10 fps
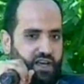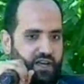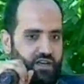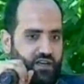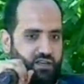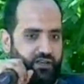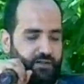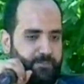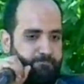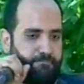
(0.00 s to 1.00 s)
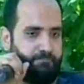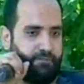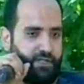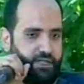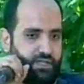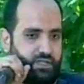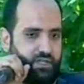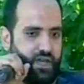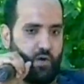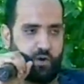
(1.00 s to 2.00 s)
Our
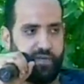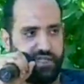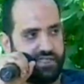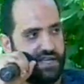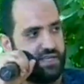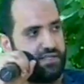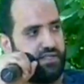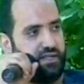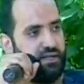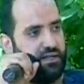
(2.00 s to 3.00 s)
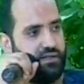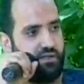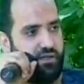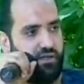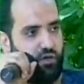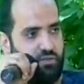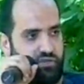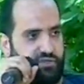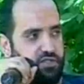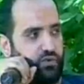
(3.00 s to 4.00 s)
main task at the
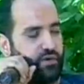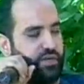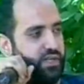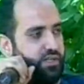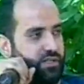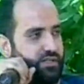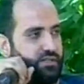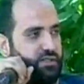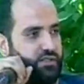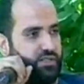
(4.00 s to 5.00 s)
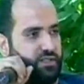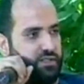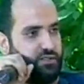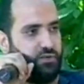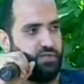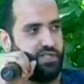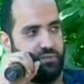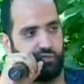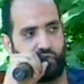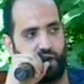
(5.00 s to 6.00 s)
observatory is to
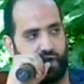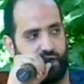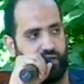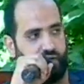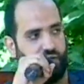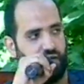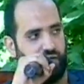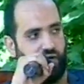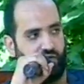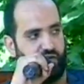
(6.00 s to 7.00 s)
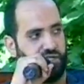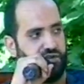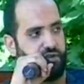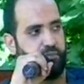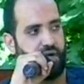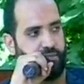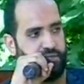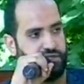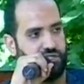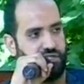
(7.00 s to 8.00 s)
keep track of whatever
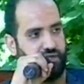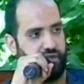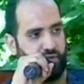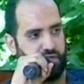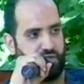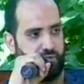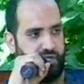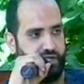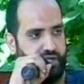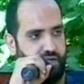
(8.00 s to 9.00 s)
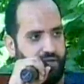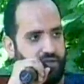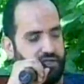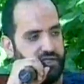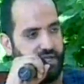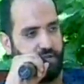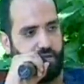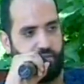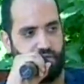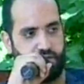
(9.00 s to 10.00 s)
published in the Western media about Islam
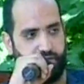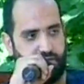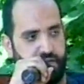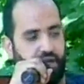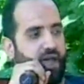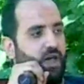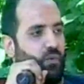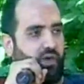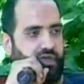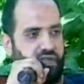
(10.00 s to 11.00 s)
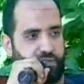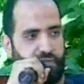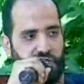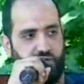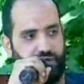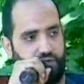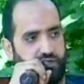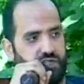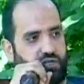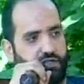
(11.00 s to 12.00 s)
and Muslims, with special
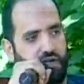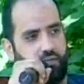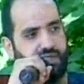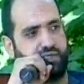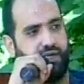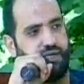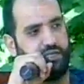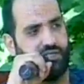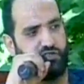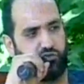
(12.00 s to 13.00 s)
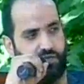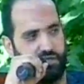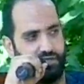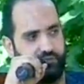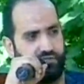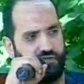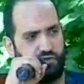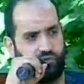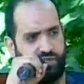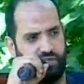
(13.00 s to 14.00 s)
focus on topics like extremism,
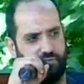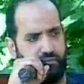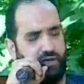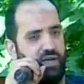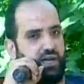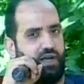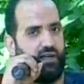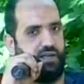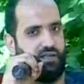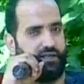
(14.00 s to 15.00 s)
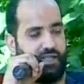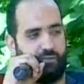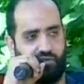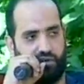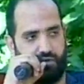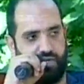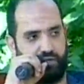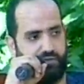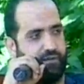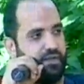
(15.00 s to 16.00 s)
terrorism,
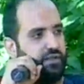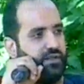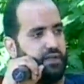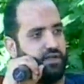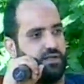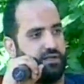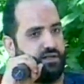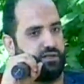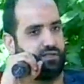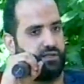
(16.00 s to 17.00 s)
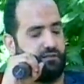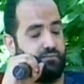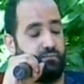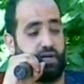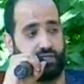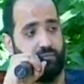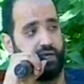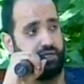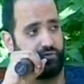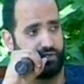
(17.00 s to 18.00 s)
Islamophobia, the Muslim
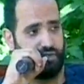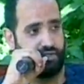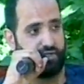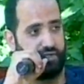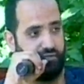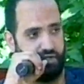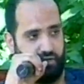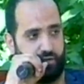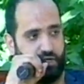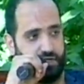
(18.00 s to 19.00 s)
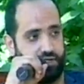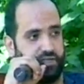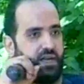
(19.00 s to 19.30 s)
minorities living in the West.